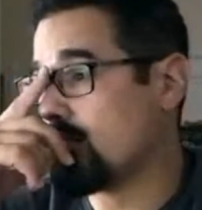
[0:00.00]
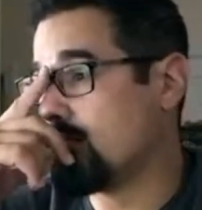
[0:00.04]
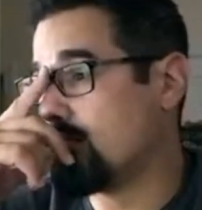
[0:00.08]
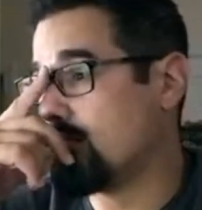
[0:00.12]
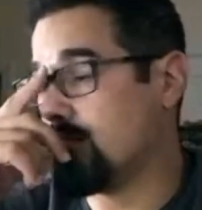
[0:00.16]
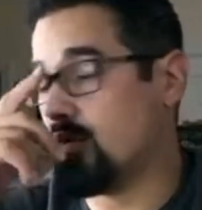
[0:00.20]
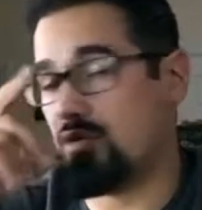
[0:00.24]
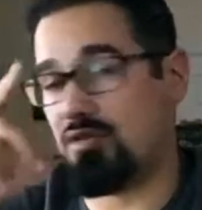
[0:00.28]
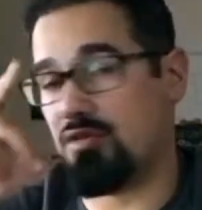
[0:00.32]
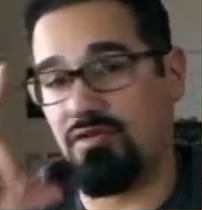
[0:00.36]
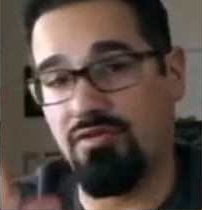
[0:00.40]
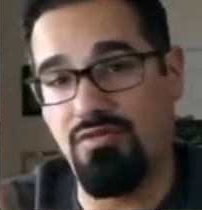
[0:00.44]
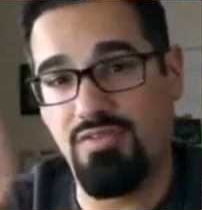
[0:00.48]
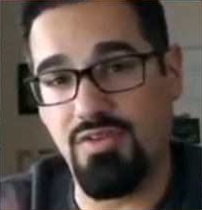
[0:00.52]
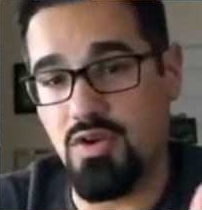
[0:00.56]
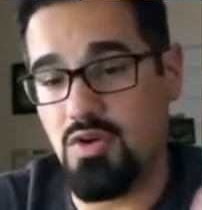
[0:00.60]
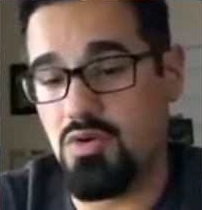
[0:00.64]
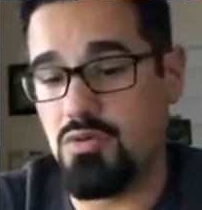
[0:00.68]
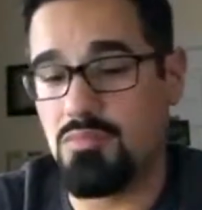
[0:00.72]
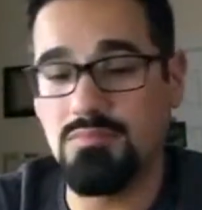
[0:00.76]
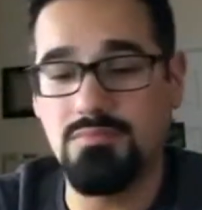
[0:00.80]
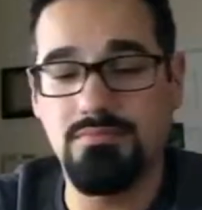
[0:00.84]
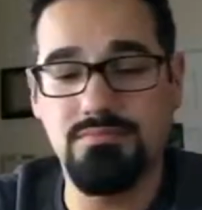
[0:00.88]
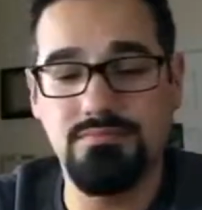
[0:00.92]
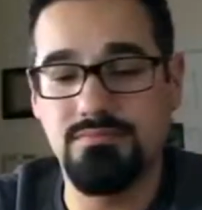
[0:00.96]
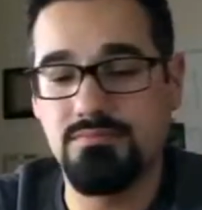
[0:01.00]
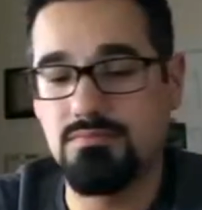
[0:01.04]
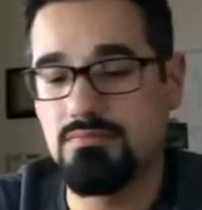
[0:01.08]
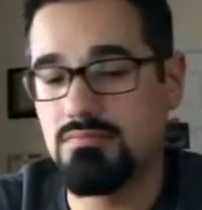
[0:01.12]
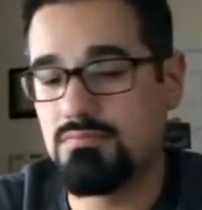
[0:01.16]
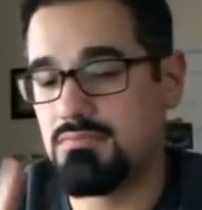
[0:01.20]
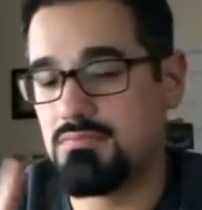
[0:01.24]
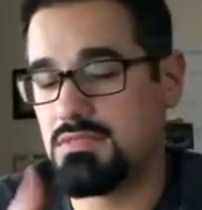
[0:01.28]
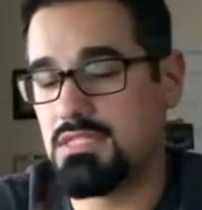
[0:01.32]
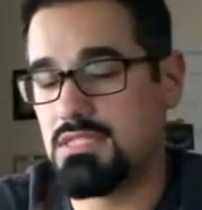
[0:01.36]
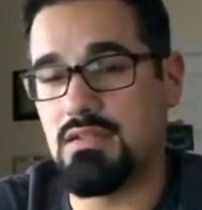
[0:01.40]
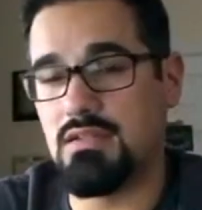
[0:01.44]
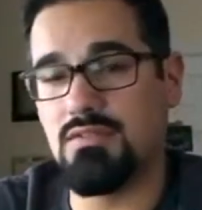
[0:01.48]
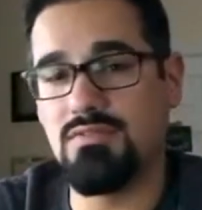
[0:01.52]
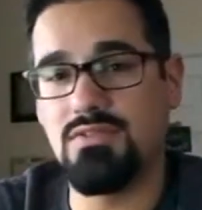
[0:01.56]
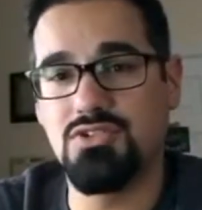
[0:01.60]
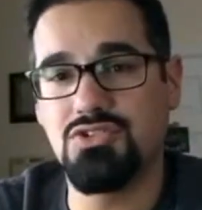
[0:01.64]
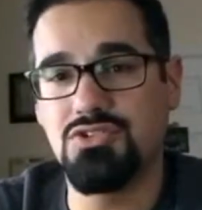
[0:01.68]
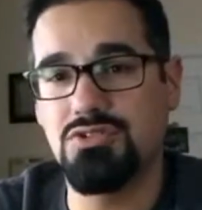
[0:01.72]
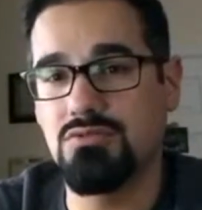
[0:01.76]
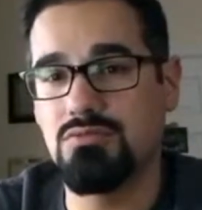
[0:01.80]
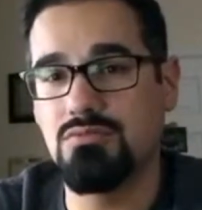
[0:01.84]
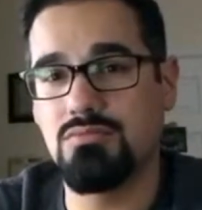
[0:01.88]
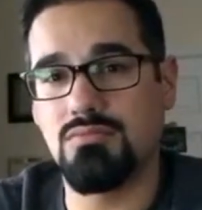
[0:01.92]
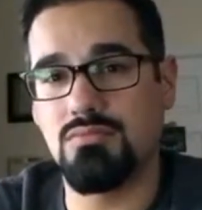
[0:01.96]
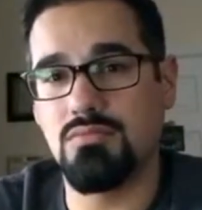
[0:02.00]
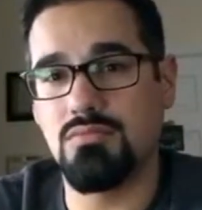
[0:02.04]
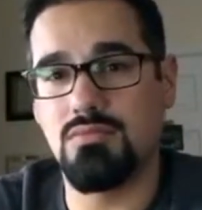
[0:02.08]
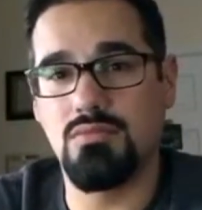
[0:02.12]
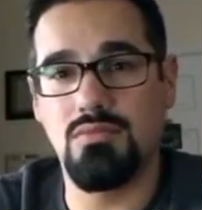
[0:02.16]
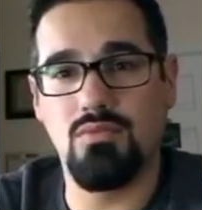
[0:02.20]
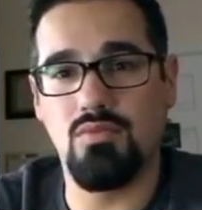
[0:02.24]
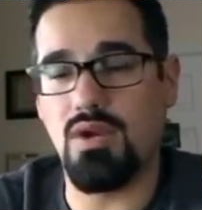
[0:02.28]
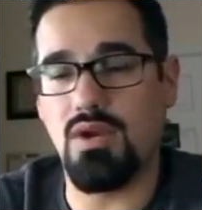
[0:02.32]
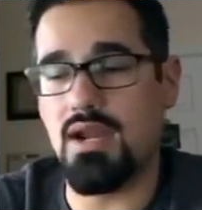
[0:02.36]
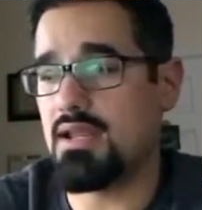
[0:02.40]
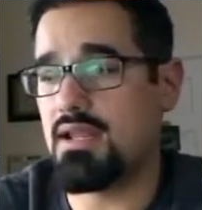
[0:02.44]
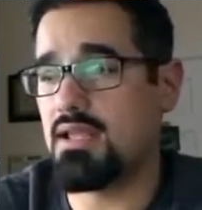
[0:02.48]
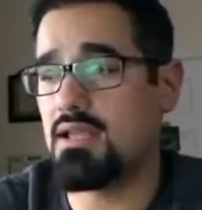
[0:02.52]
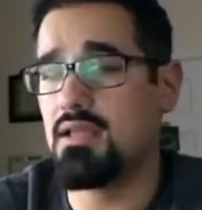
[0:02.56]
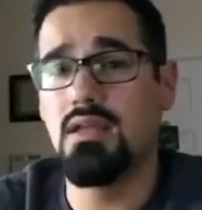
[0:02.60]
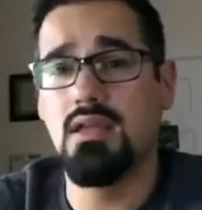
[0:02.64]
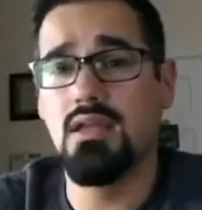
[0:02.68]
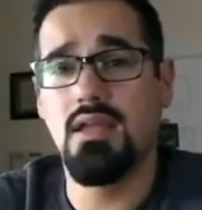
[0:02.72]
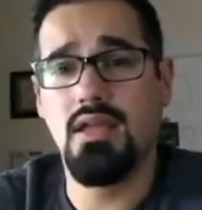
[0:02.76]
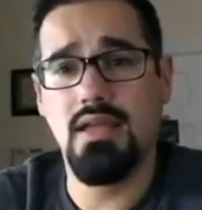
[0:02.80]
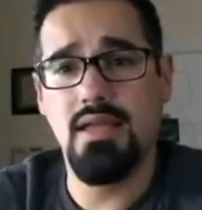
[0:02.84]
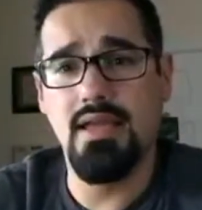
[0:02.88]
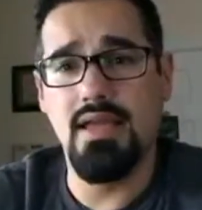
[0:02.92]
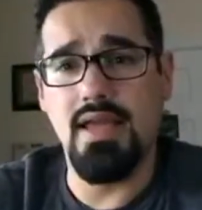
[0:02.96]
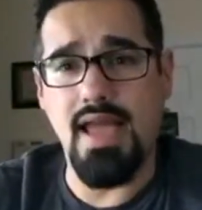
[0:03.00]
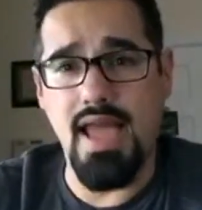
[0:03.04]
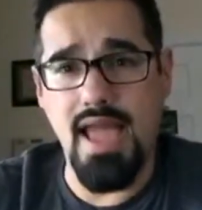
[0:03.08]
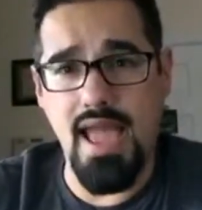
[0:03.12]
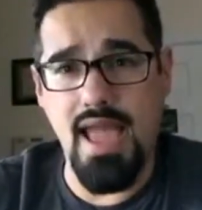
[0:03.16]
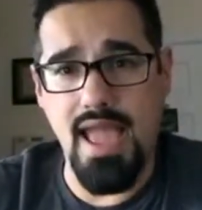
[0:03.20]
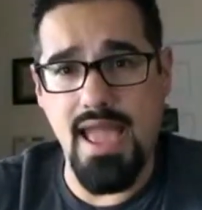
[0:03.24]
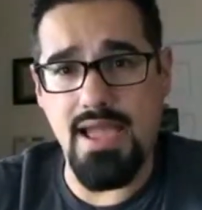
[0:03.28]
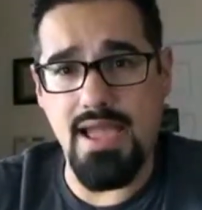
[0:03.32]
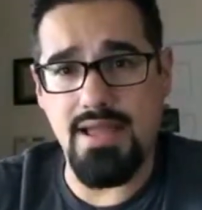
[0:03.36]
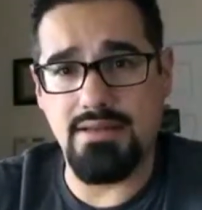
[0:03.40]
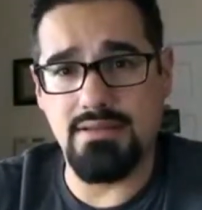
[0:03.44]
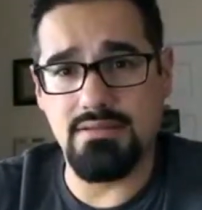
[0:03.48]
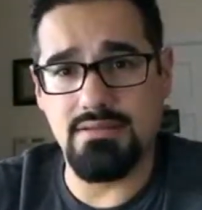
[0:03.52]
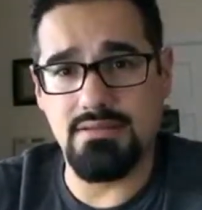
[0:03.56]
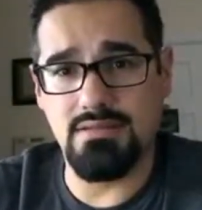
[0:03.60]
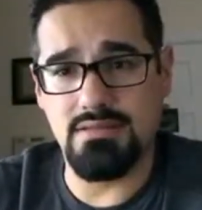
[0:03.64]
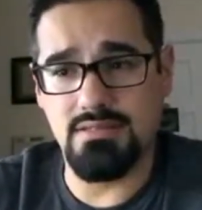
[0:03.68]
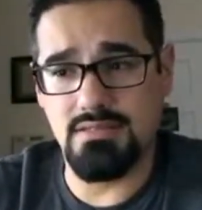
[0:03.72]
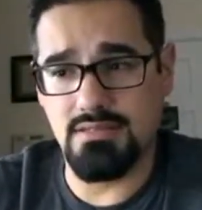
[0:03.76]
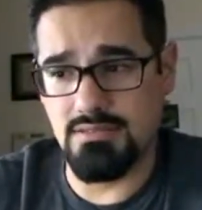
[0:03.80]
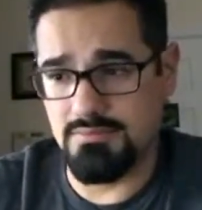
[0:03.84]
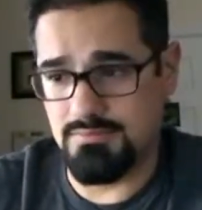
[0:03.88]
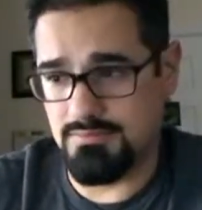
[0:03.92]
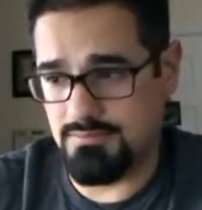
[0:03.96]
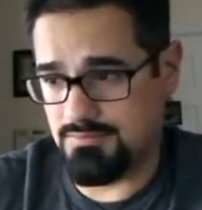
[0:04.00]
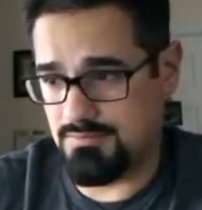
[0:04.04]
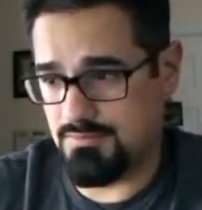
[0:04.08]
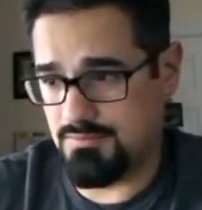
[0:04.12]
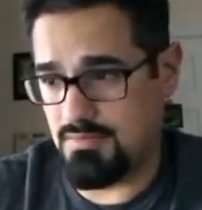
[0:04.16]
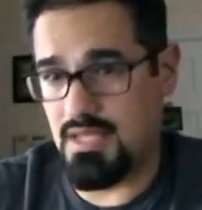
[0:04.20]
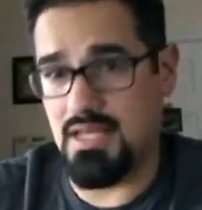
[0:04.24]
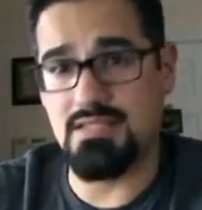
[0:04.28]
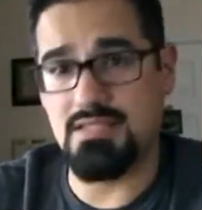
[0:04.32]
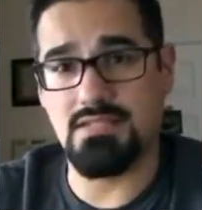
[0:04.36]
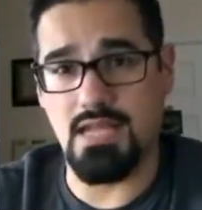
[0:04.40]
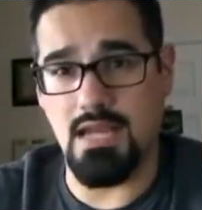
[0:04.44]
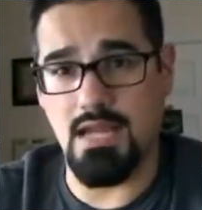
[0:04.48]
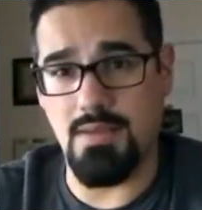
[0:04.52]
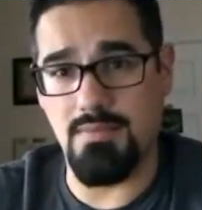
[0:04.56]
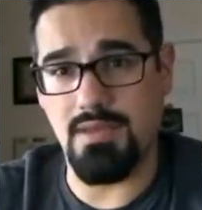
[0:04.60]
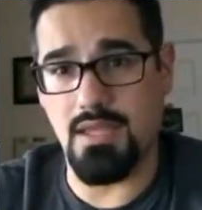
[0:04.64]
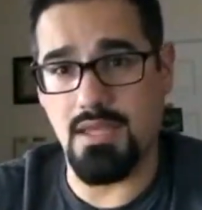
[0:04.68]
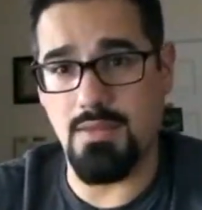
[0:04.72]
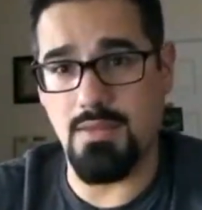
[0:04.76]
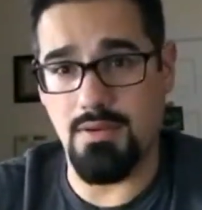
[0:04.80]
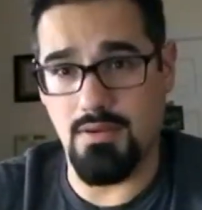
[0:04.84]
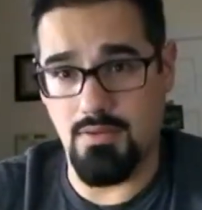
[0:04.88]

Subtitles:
Both film, television, writing, and his coming up